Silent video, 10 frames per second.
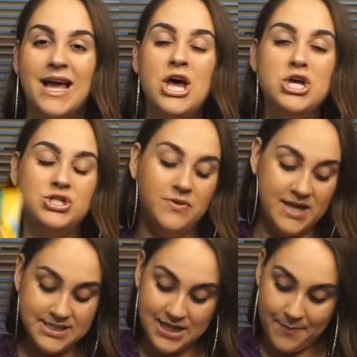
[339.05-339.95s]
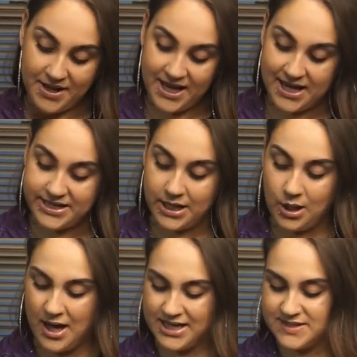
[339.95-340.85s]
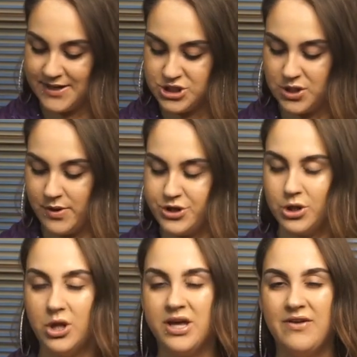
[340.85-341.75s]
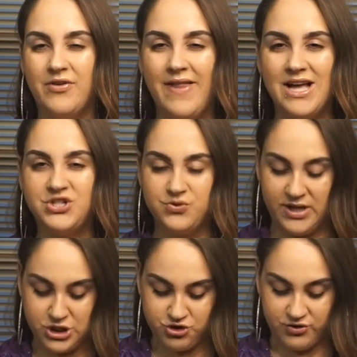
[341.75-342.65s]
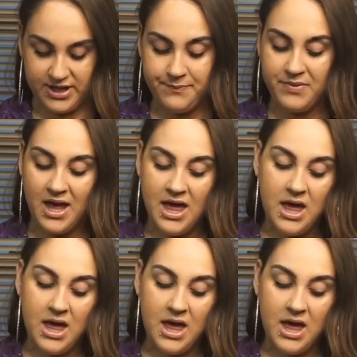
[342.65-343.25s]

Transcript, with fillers: So these come in handy a lot, especially when you're looking for that sweet treat.